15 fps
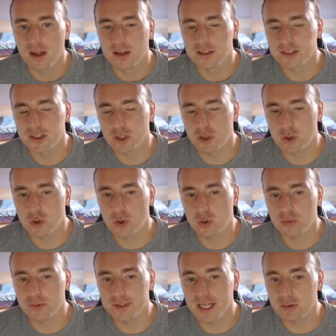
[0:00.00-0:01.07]

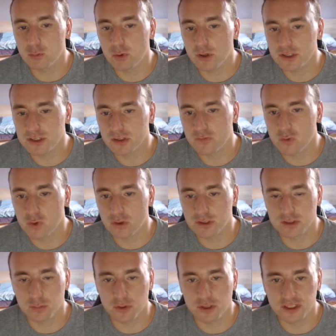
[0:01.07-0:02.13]
So that was of
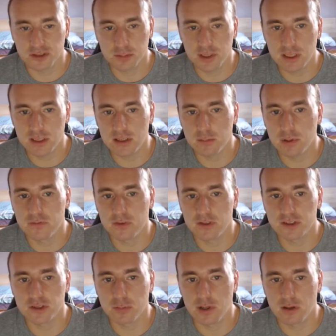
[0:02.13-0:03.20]
course a possibility, but
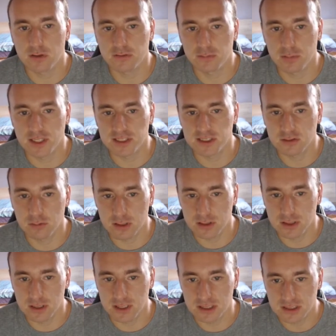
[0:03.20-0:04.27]
first Topalov plays queen
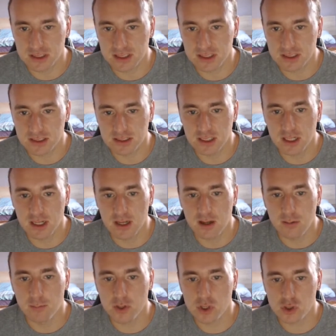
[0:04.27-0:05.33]
to d6,
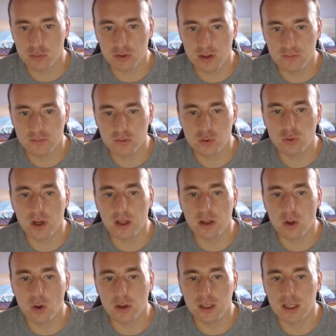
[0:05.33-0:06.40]
bishop to f2, and
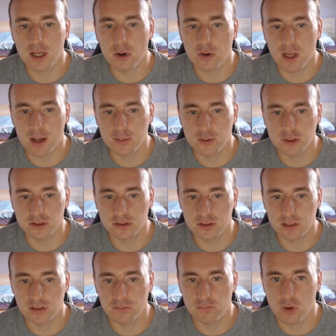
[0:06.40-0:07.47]
only now captures on
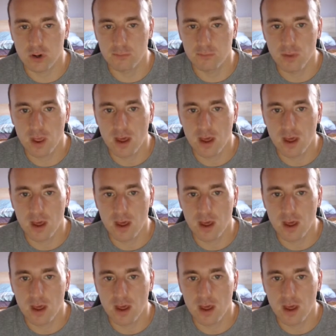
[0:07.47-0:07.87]
d4.